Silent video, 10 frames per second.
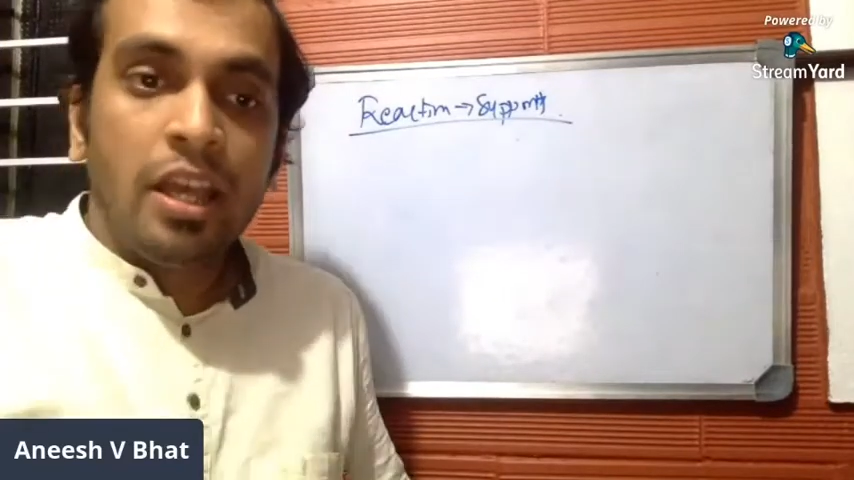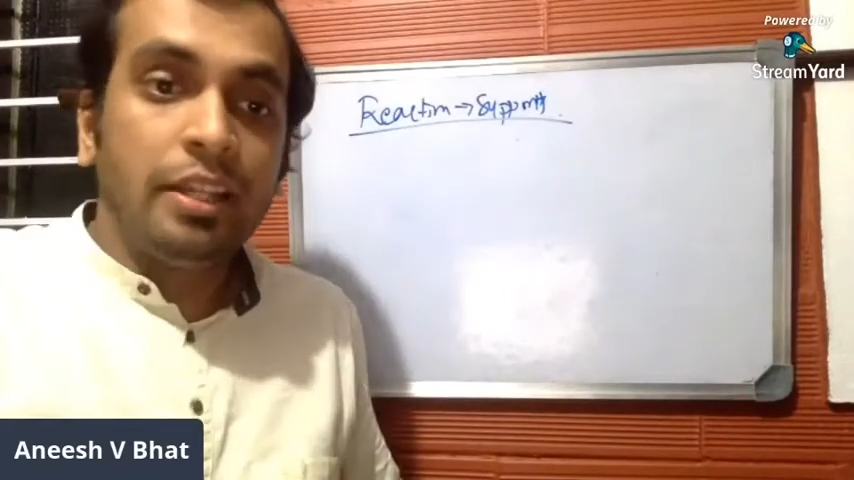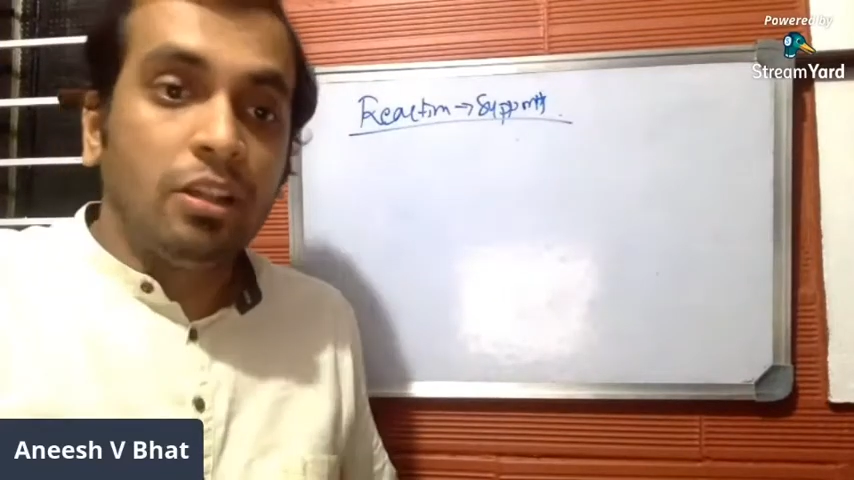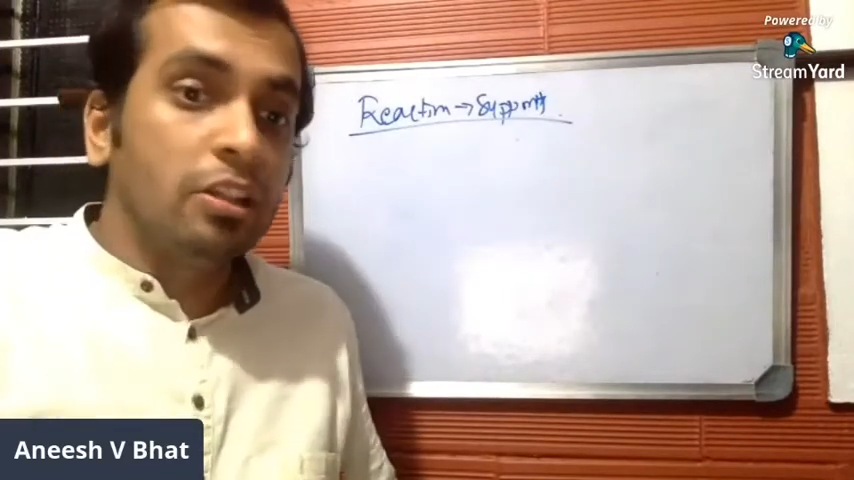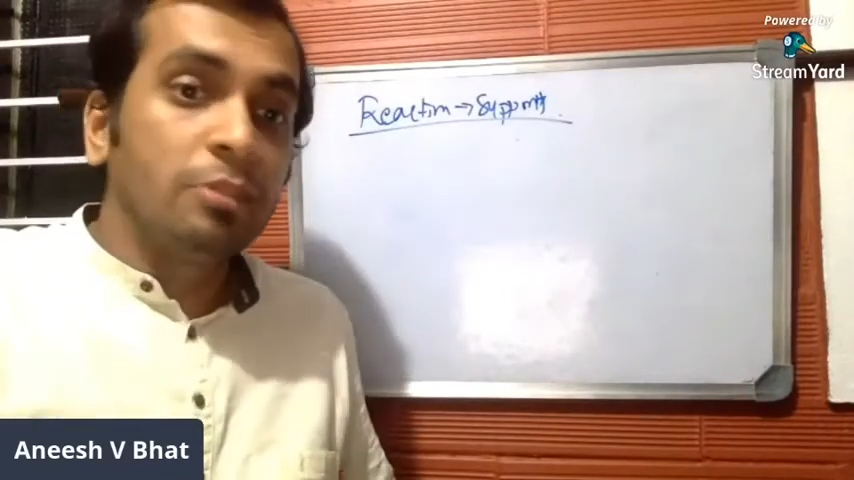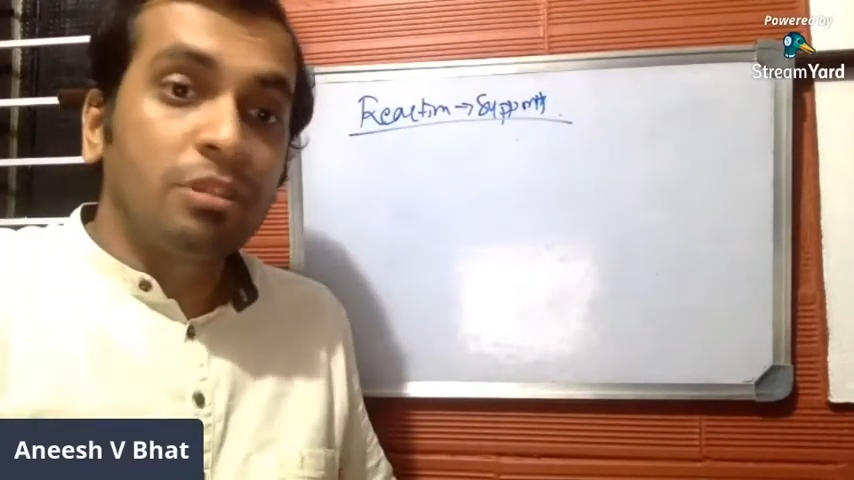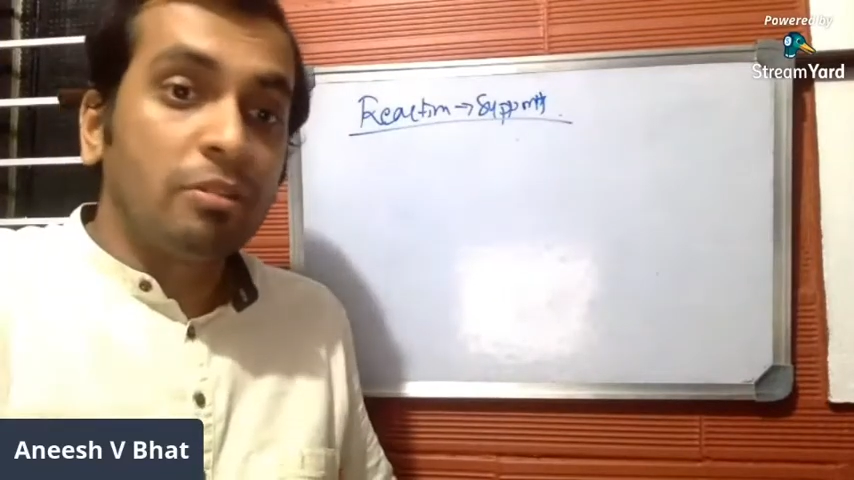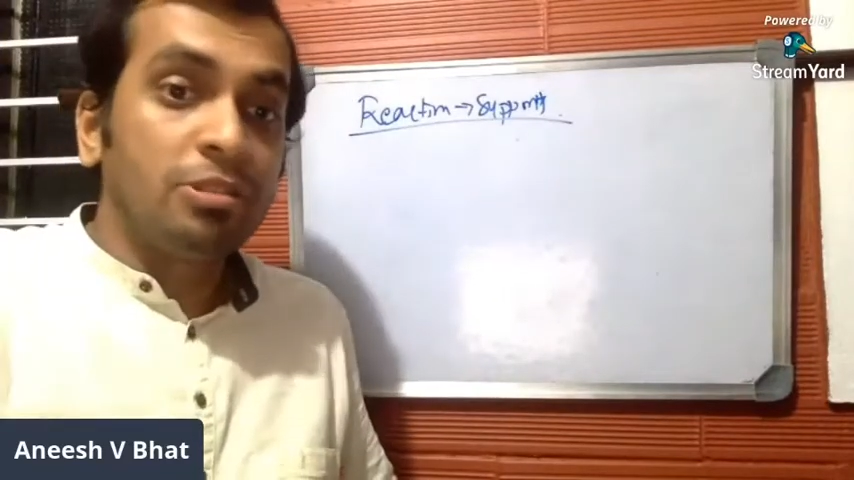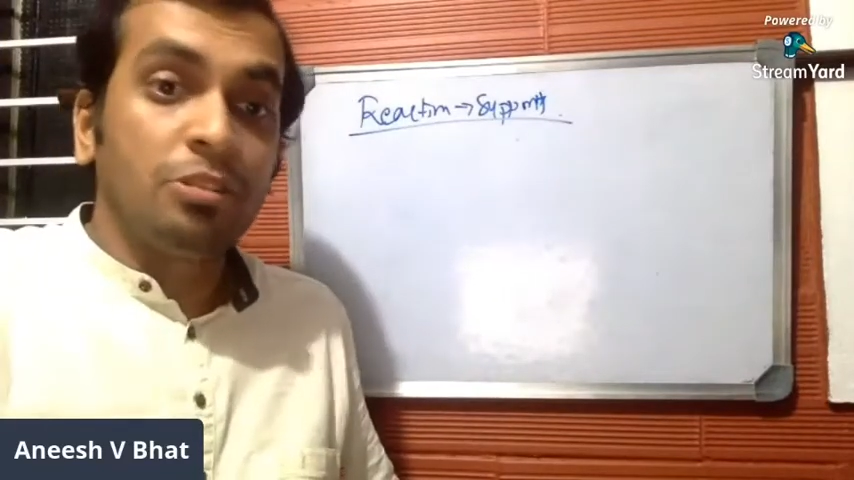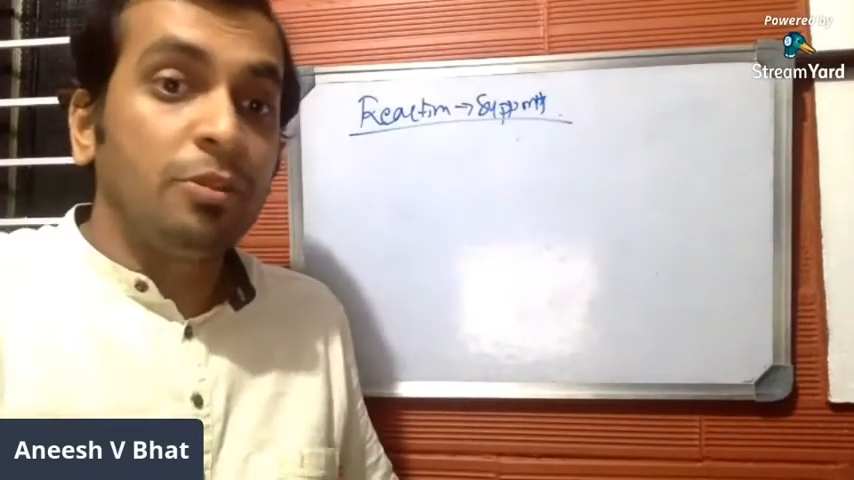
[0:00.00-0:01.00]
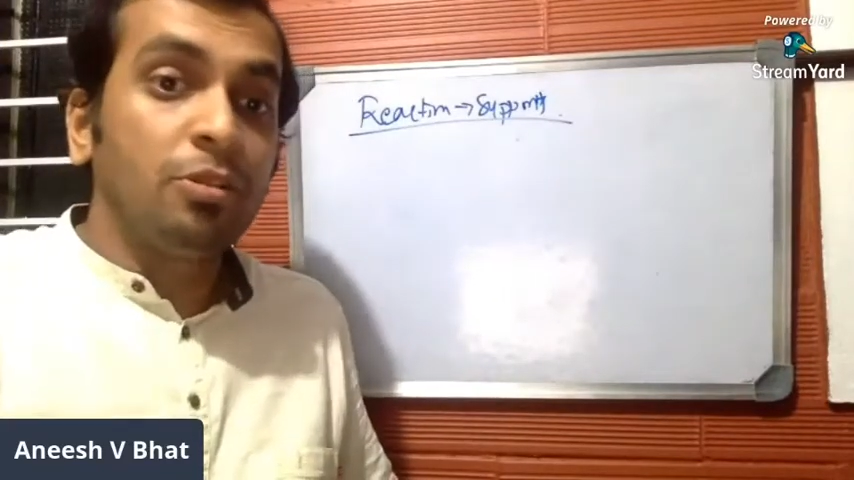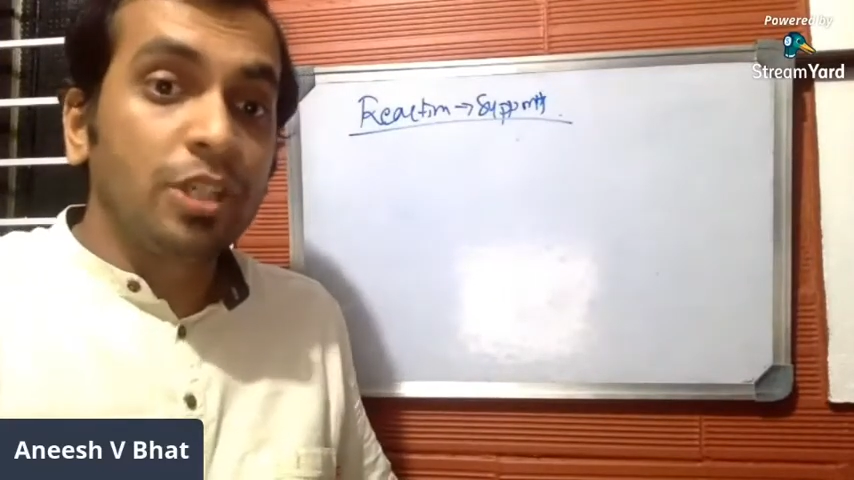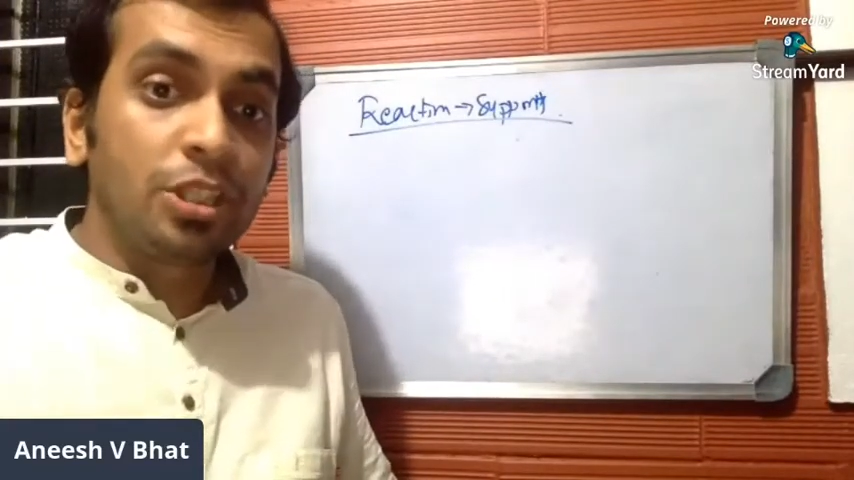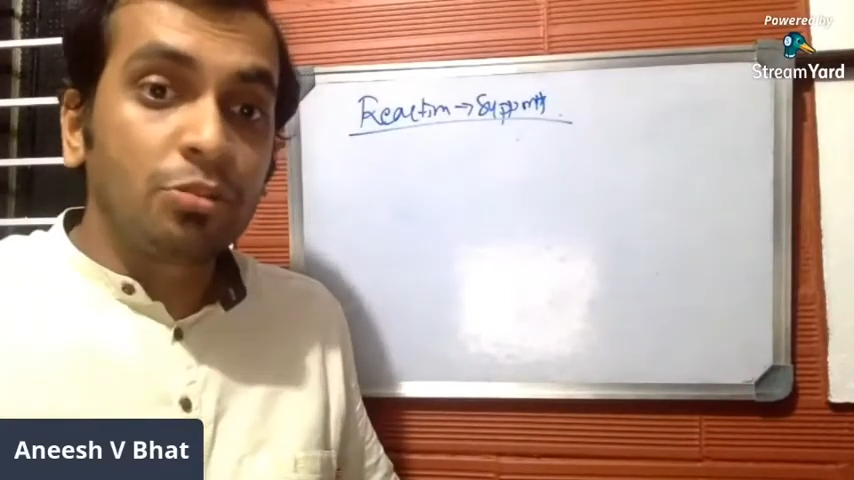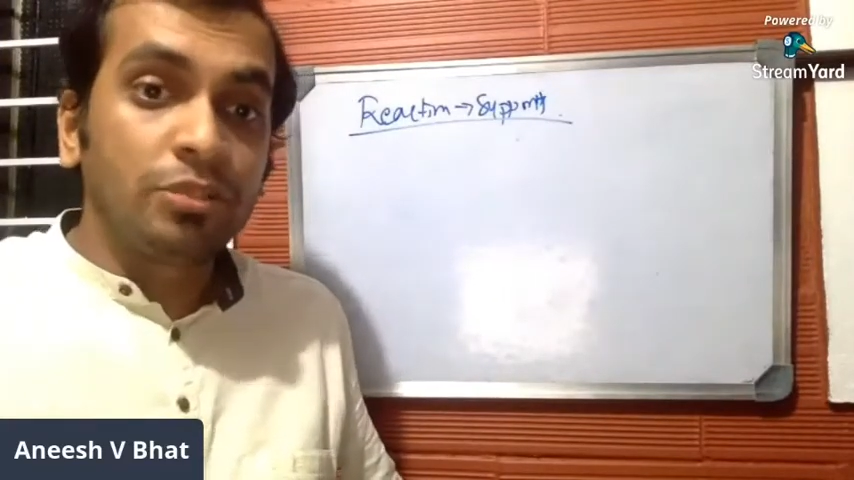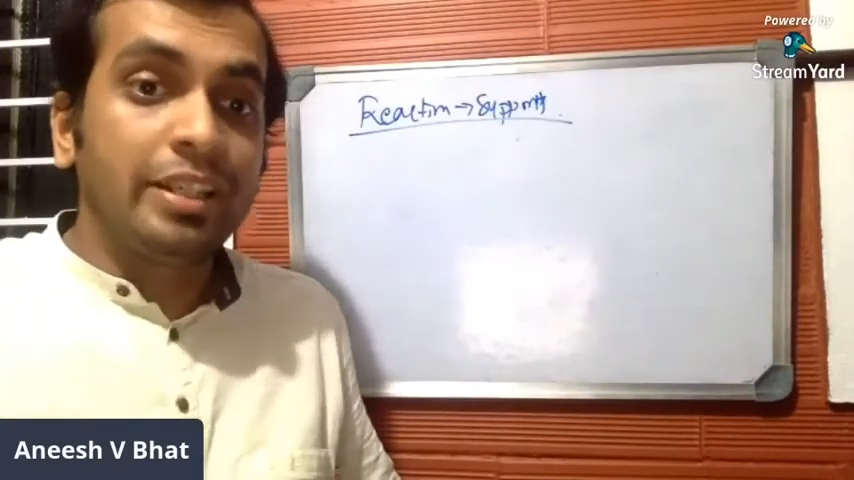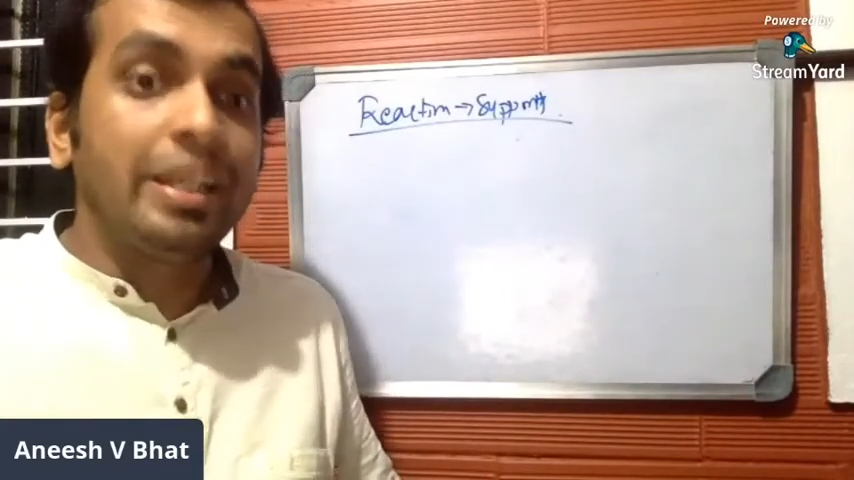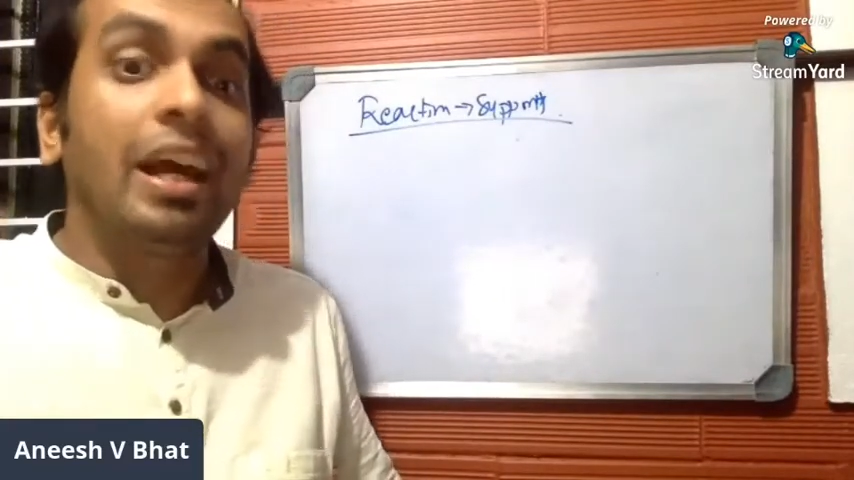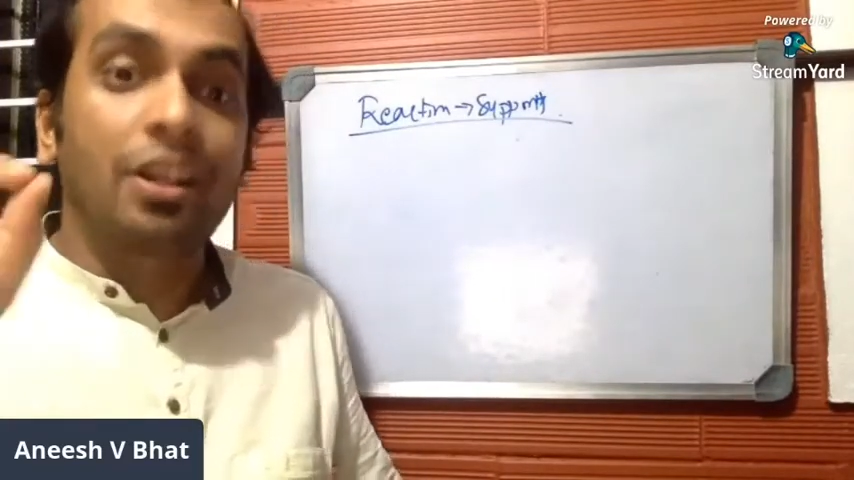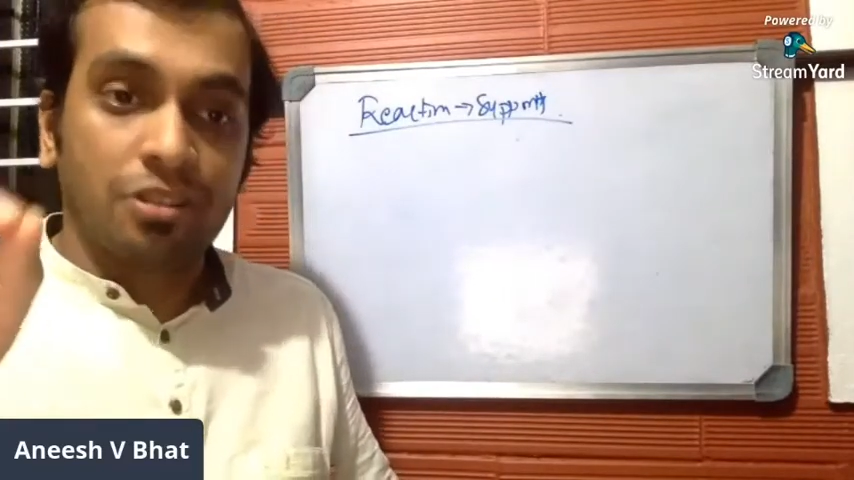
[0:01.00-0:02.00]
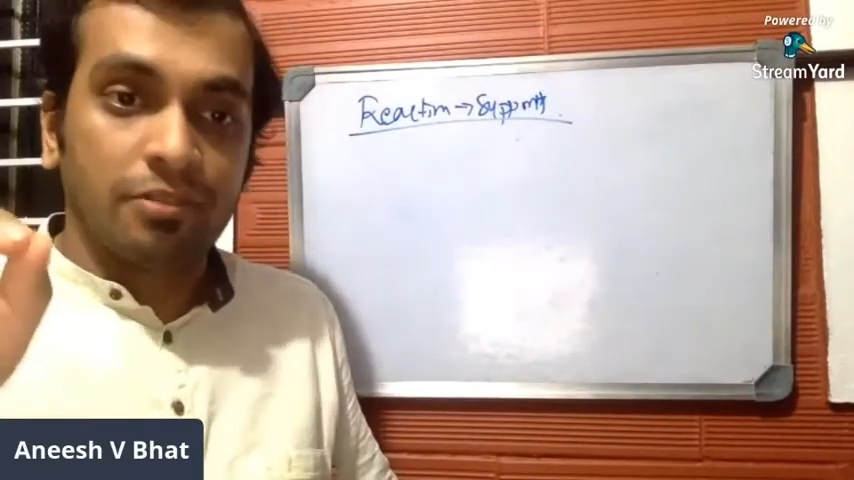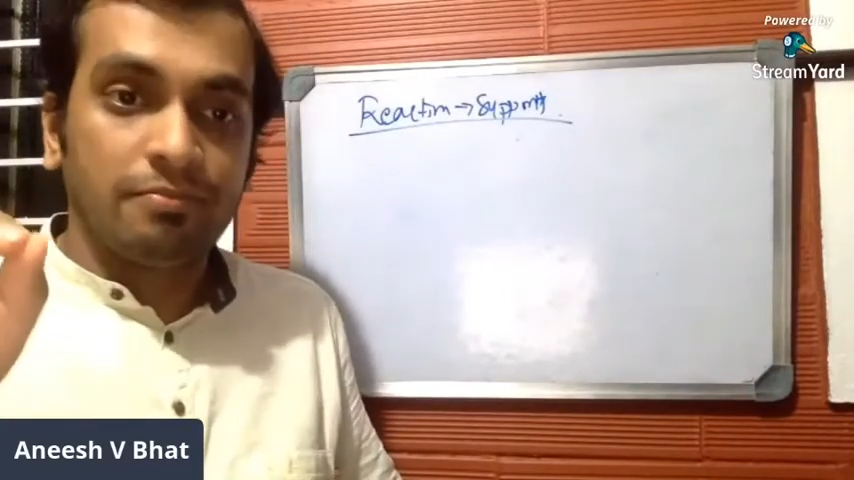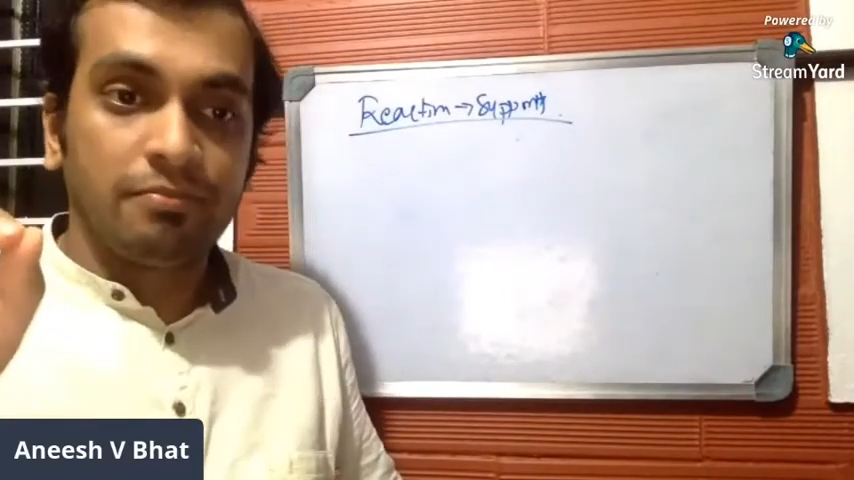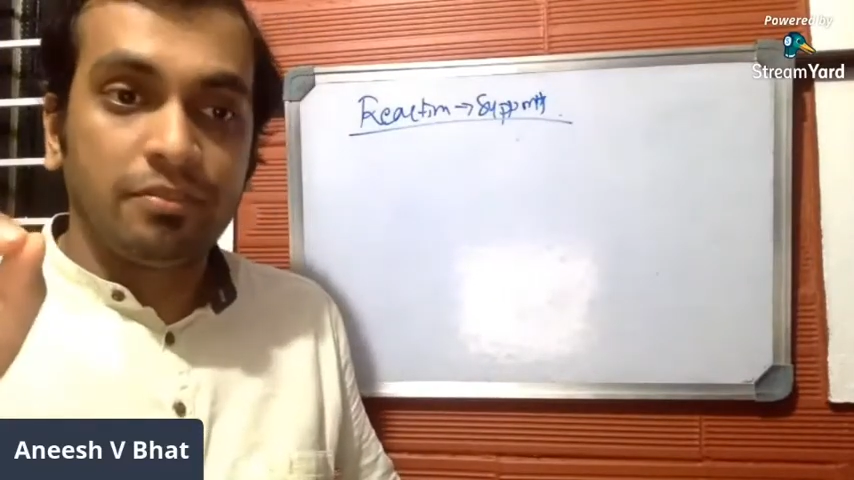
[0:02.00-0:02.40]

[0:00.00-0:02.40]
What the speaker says: In all the problems, you'll be going through the reaction.